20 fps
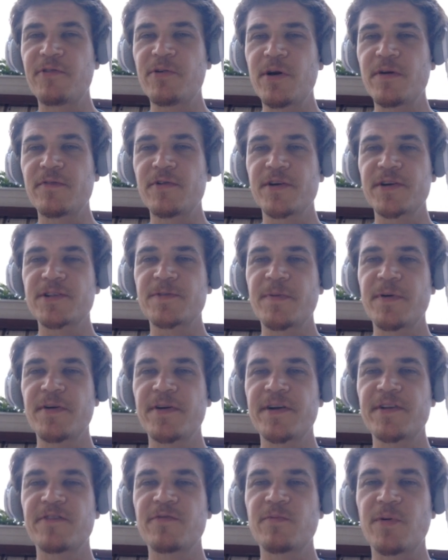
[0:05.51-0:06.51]
you ever
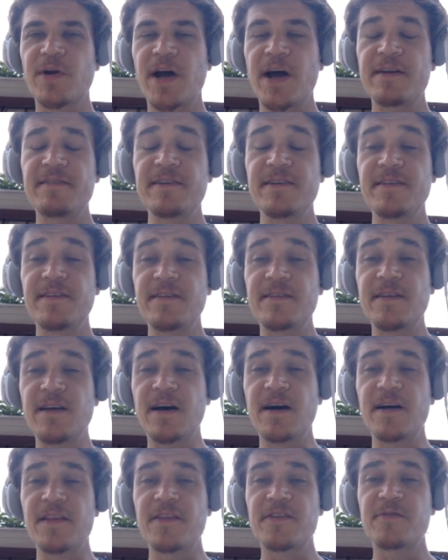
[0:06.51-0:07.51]
experienced what I did
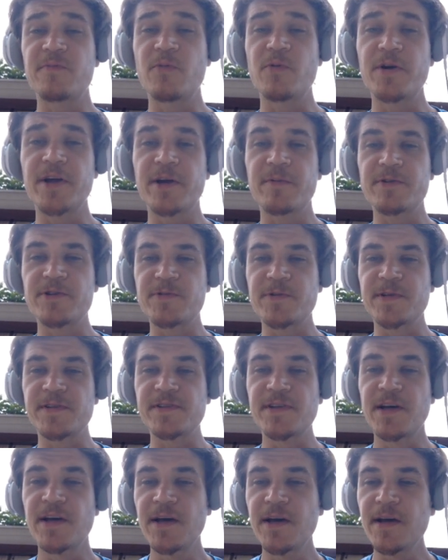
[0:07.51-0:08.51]
this morning, which
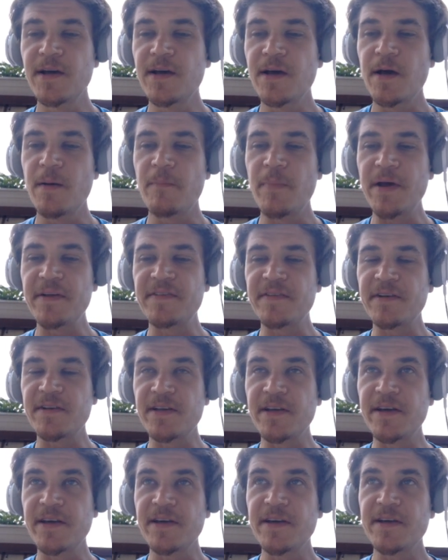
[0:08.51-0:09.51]
was
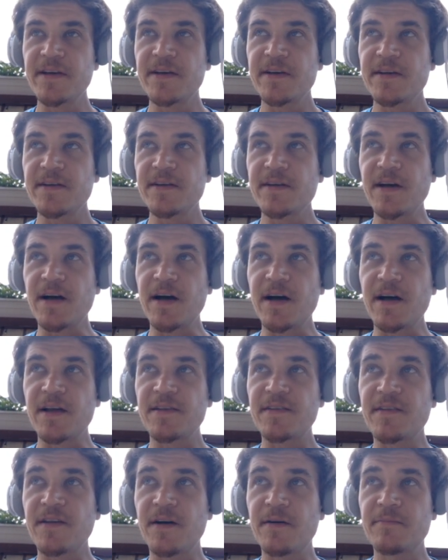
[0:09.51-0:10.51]
basically
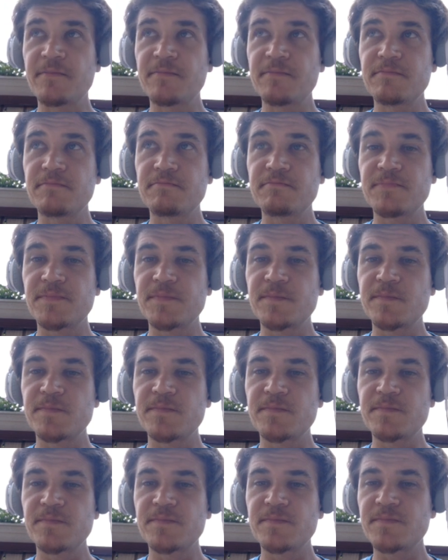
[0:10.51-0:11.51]
some
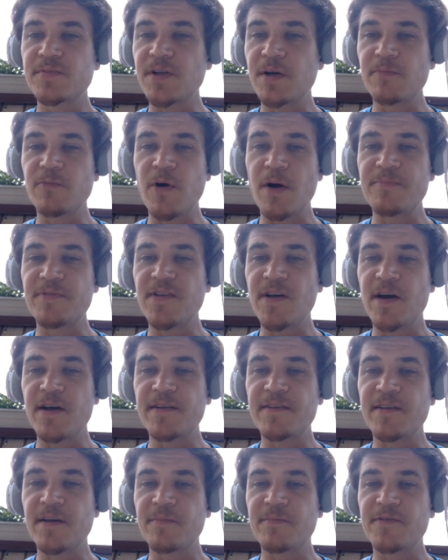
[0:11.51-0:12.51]

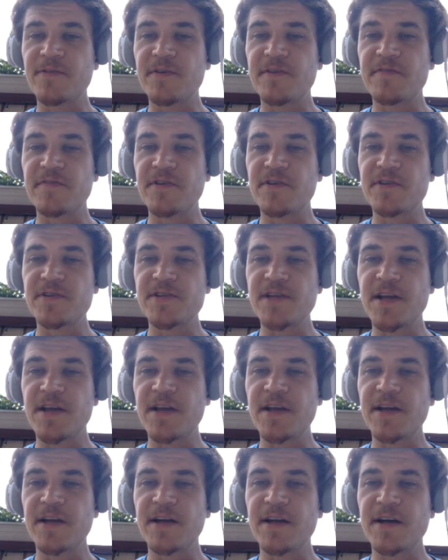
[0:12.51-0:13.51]
website, some server
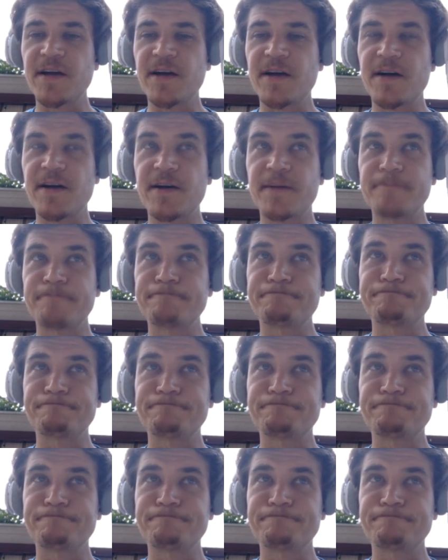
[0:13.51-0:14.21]
sending an